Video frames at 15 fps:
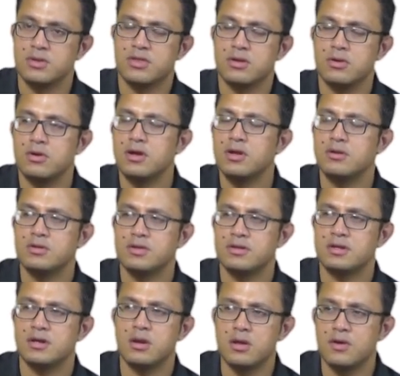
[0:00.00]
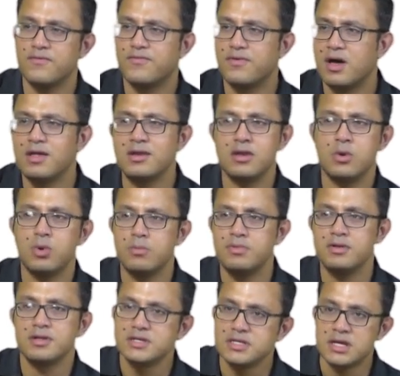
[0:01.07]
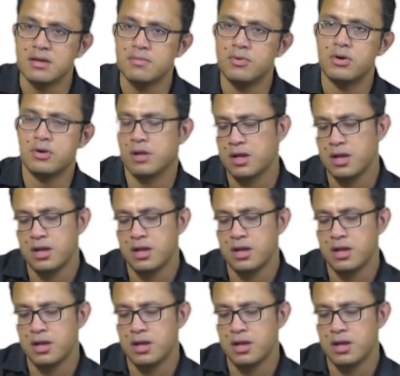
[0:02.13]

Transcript: So there's a degree of unknowability about